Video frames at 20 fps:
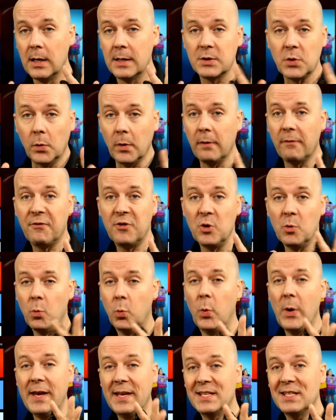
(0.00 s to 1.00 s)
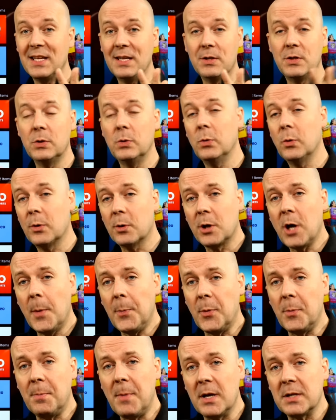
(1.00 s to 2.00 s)
It's only a few weeks into, or a
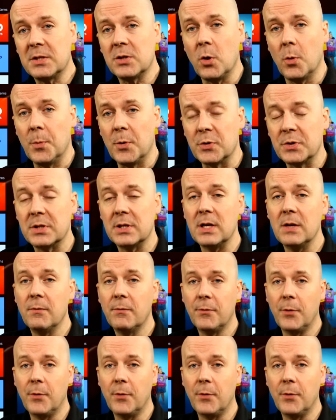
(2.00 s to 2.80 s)
couple months almost,